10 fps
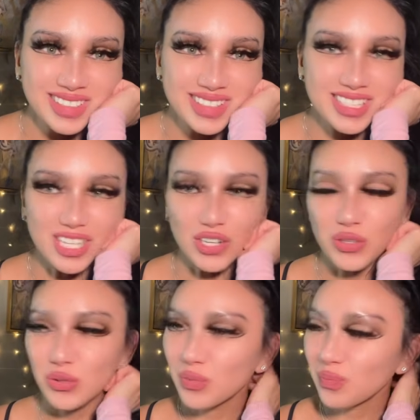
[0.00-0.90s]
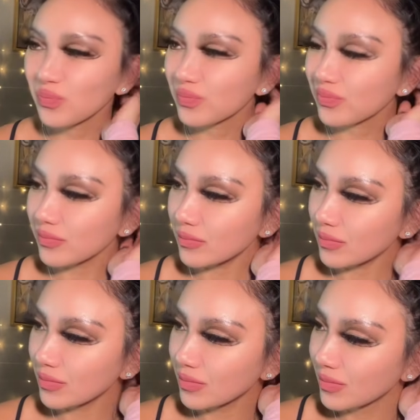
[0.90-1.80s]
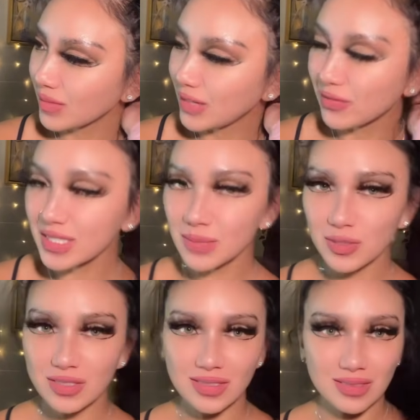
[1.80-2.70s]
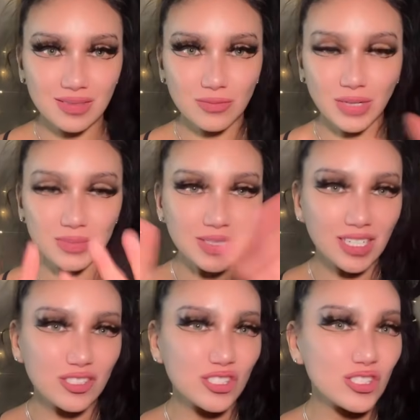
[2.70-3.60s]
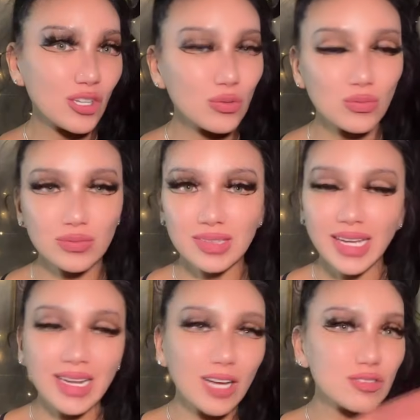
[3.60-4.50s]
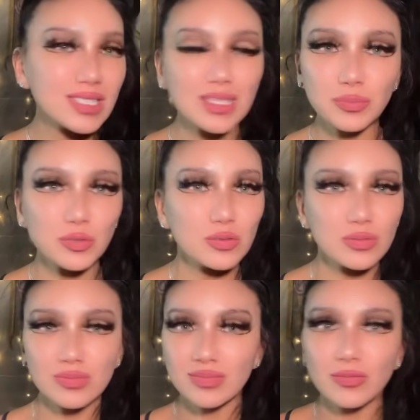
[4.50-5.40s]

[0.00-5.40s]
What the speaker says: So Invisible's website is so laid out, simple.